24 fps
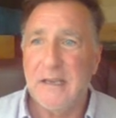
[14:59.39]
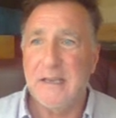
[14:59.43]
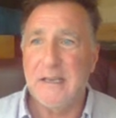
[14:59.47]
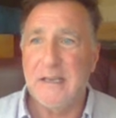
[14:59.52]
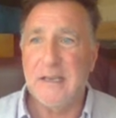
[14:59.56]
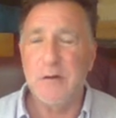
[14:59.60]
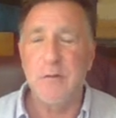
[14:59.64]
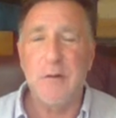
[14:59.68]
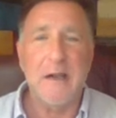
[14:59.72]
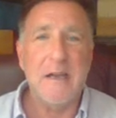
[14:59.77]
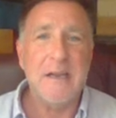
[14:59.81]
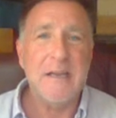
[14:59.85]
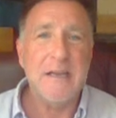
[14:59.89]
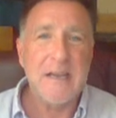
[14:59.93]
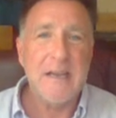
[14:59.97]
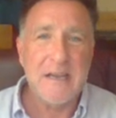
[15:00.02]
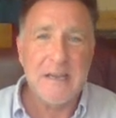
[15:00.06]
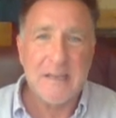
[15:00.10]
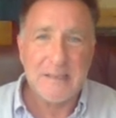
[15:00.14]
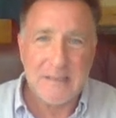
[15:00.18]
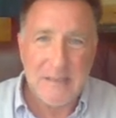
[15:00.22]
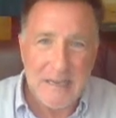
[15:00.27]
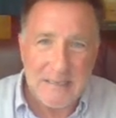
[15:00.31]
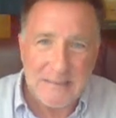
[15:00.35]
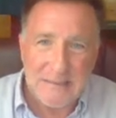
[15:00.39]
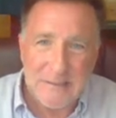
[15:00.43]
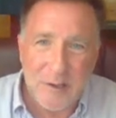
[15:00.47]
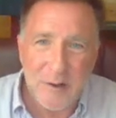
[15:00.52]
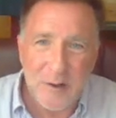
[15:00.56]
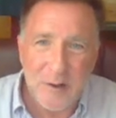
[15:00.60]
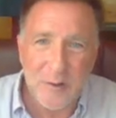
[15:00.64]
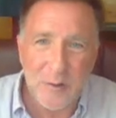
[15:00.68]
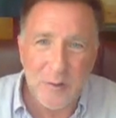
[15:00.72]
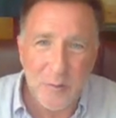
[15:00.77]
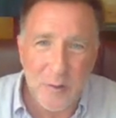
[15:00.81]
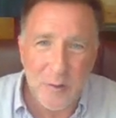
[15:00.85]
Anyway, That's
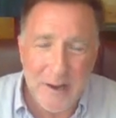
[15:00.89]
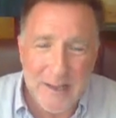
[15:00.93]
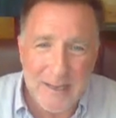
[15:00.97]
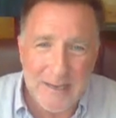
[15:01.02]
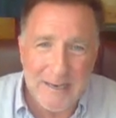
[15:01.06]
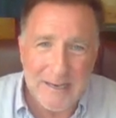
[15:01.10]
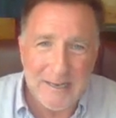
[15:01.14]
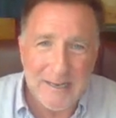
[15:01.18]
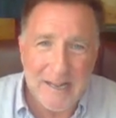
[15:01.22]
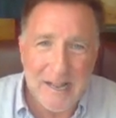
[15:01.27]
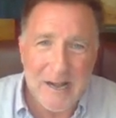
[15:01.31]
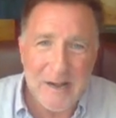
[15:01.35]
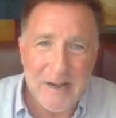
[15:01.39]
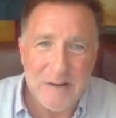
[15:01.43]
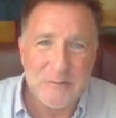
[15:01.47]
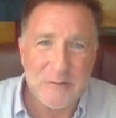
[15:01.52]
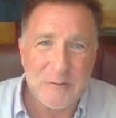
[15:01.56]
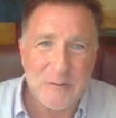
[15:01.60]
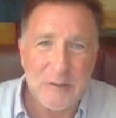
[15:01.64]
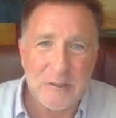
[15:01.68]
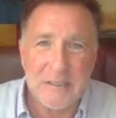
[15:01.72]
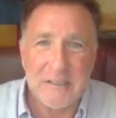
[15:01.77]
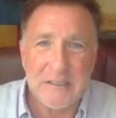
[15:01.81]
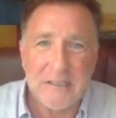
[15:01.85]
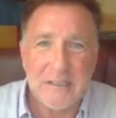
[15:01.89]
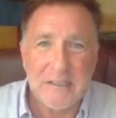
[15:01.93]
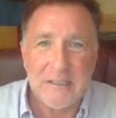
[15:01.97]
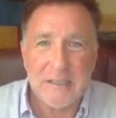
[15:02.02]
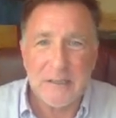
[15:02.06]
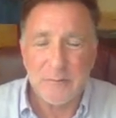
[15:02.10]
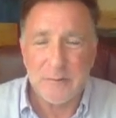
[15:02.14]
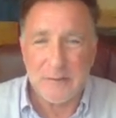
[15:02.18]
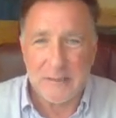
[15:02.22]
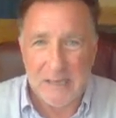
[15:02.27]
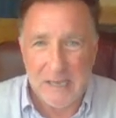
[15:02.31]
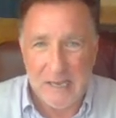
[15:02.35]
all the rant I got for you.
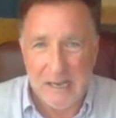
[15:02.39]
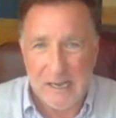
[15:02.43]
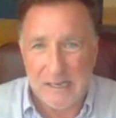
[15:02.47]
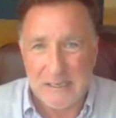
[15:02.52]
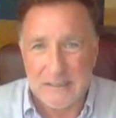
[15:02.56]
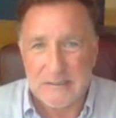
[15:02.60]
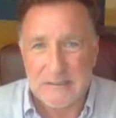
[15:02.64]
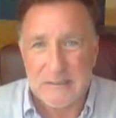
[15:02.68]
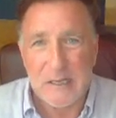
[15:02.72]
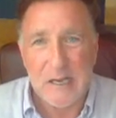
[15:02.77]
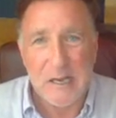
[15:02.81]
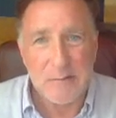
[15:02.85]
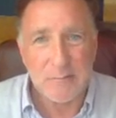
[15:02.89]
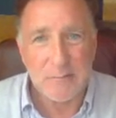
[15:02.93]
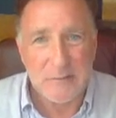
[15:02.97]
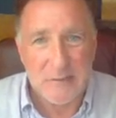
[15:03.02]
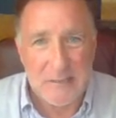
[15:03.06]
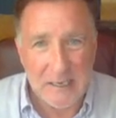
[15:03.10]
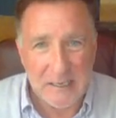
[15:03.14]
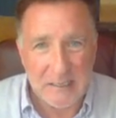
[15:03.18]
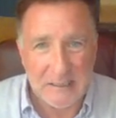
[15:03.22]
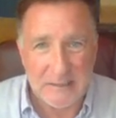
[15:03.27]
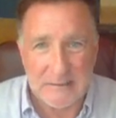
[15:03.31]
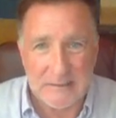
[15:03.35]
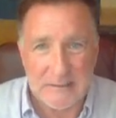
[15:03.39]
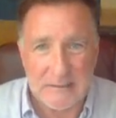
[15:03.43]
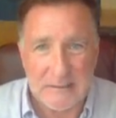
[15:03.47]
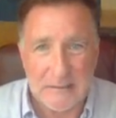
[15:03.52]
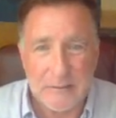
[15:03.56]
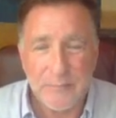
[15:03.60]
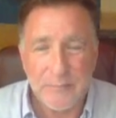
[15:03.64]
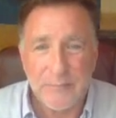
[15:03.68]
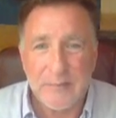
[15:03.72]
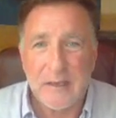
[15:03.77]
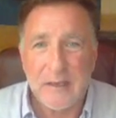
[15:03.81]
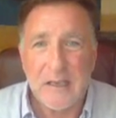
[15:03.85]
But guys, I'm telling you,